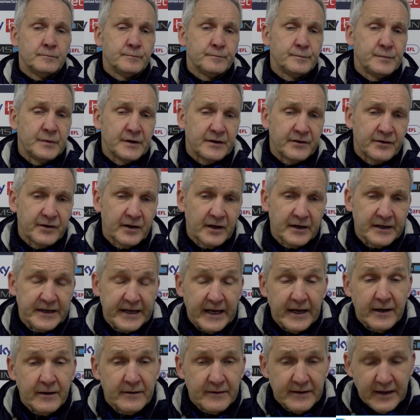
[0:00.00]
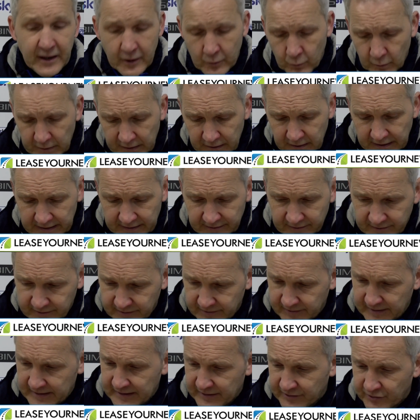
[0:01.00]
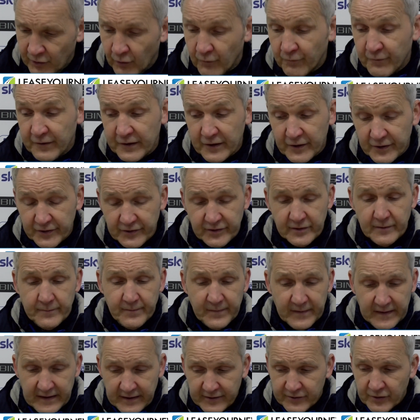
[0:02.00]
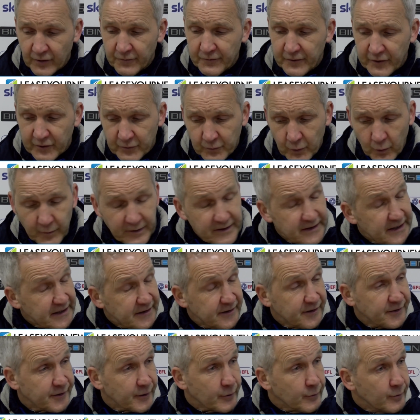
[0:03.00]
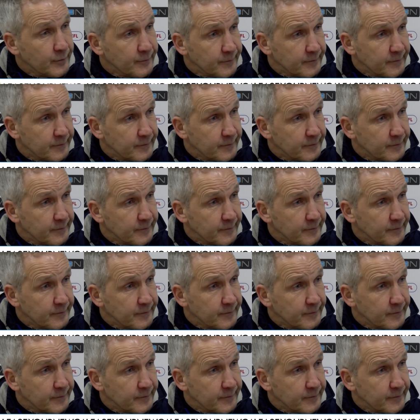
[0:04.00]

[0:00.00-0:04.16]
It's obvious. It's obvious what we need to do.